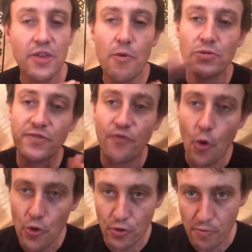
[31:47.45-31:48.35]
the most
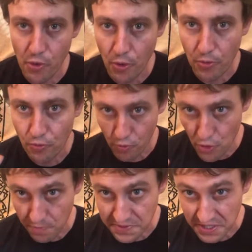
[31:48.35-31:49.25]
vulnerable
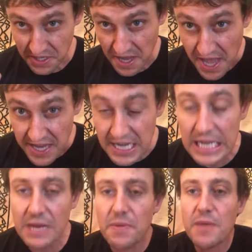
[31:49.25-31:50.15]
groups
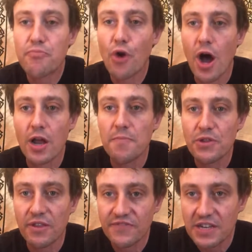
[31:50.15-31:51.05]
need to be brought up
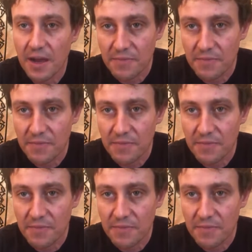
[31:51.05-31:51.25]
and lifted up.